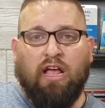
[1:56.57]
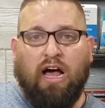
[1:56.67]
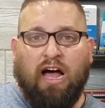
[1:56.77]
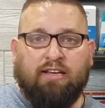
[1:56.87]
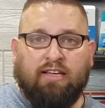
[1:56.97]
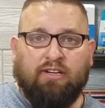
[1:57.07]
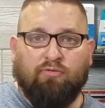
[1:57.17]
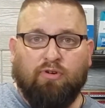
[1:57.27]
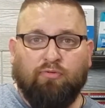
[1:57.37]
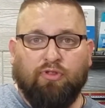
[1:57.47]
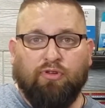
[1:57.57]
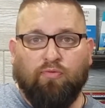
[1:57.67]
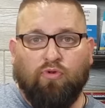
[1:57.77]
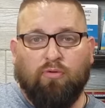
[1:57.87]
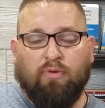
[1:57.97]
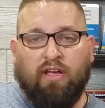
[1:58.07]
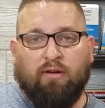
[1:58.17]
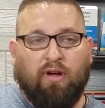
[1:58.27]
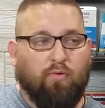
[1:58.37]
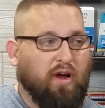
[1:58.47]
I tend to run really warm, and
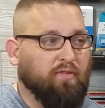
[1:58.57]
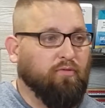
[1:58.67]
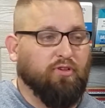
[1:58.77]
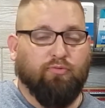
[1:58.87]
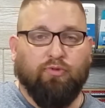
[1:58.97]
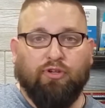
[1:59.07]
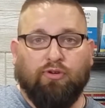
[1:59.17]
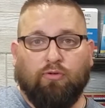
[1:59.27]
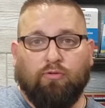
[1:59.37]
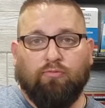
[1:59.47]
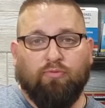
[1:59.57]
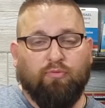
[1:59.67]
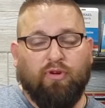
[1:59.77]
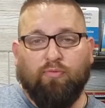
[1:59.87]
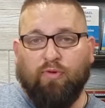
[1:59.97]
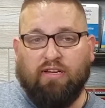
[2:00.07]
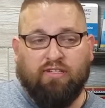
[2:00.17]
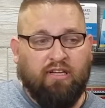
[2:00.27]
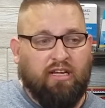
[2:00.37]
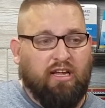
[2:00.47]
my wife runs really cold. When we went,
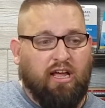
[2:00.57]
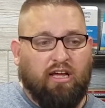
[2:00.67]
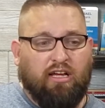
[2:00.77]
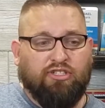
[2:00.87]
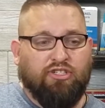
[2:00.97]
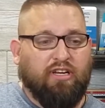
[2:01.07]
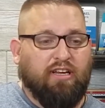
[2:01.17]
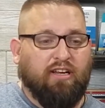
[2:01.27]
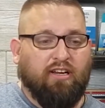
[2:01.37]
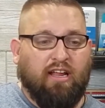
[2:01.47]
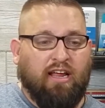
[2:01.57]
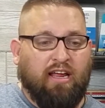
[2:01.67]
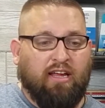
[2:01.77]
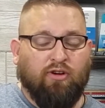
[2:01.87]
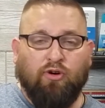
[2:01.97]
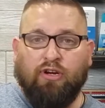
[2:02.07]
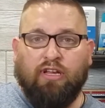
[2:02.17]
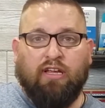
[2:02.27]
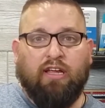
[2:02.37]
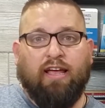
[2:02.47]
she needed a
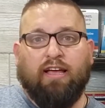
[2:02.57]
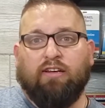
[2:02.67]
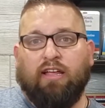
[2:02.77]
hoodie and